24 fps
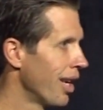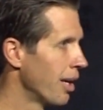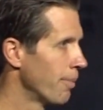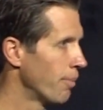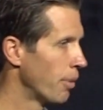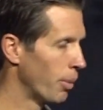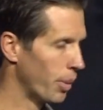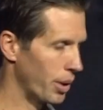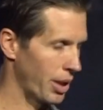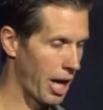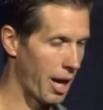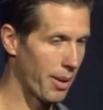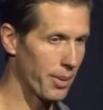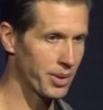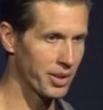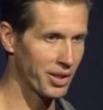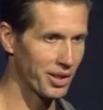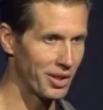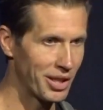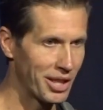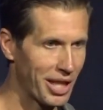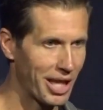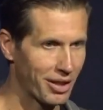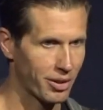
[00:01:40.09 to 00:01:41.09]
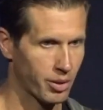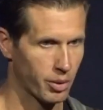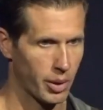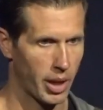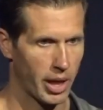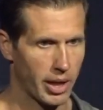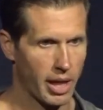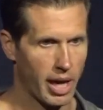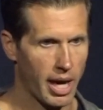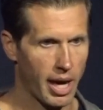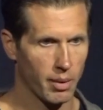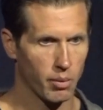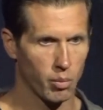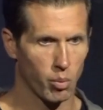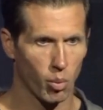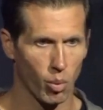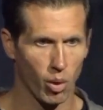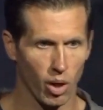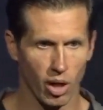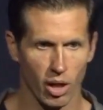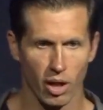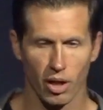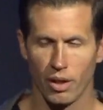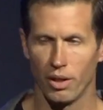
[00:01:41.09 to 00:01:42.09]
But when I was in the eighth grade, I had
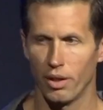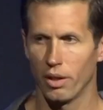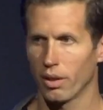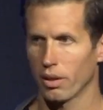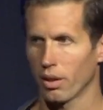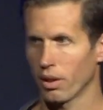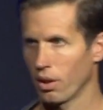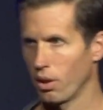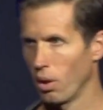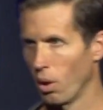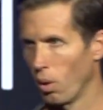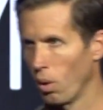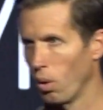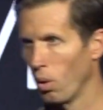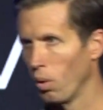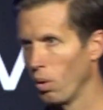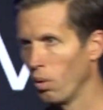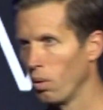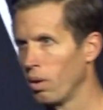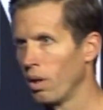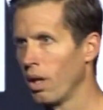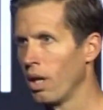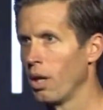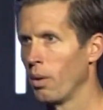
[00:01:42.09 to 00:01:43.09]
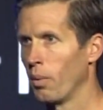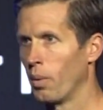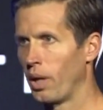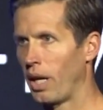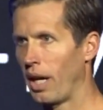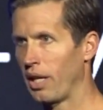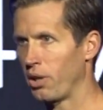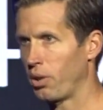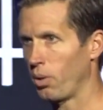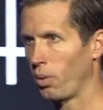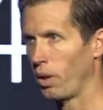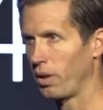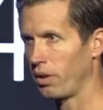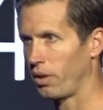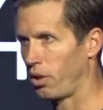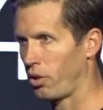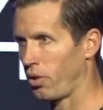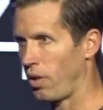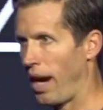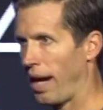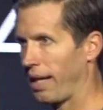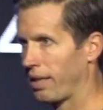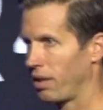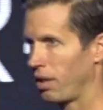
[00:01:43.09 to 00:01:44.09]
one goal when I joined the
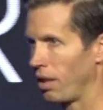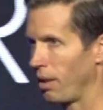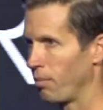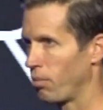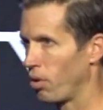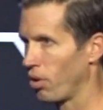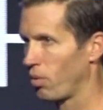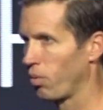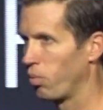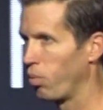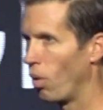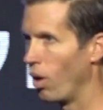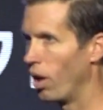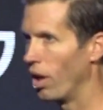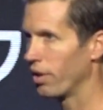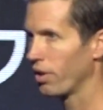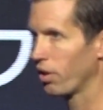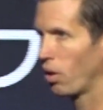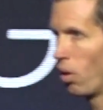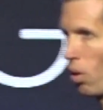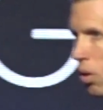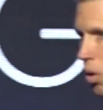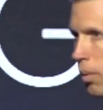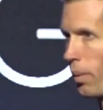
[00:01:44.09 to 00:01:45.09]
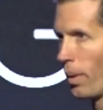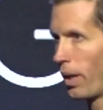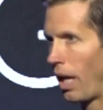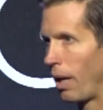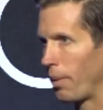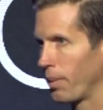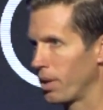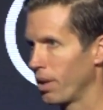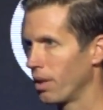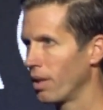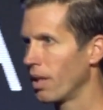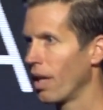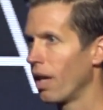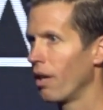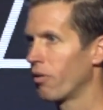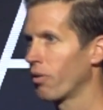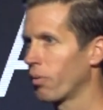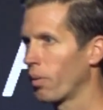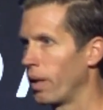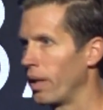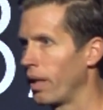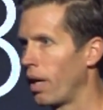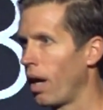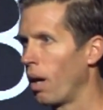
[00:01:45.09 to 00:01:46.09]
track team. Just one goal when I was in the eighth
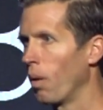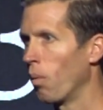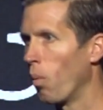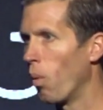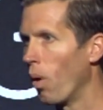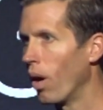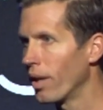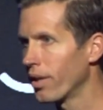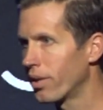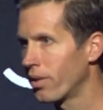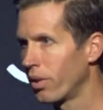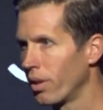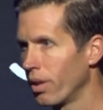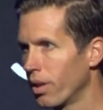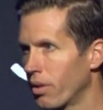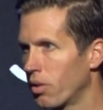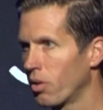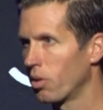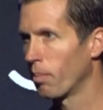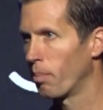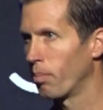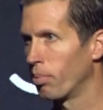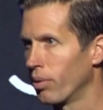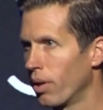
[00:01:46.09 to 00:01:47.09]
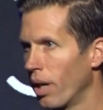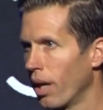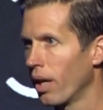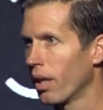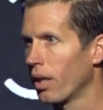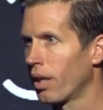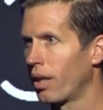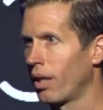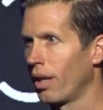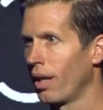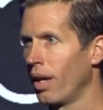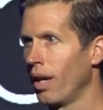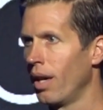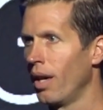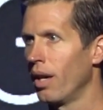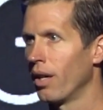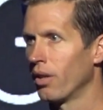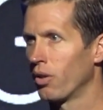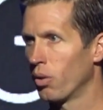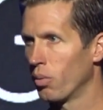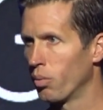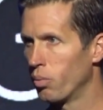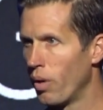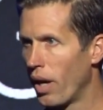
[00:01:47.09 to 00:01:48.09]
grade. I wanted to break
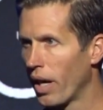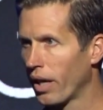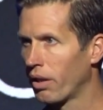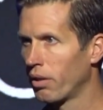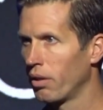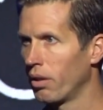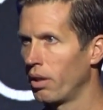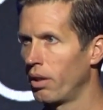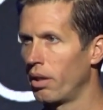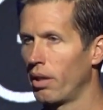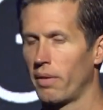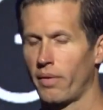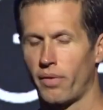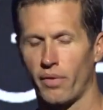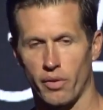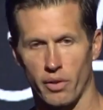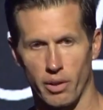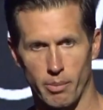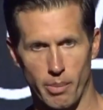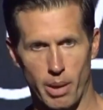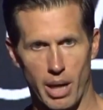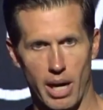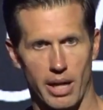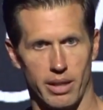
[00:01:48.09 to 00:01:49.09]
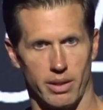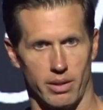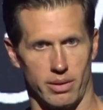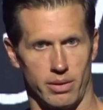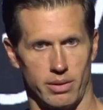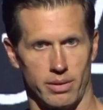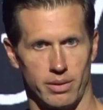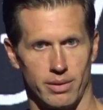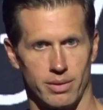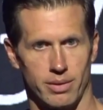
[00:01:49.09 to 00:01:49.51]
the record for the mile.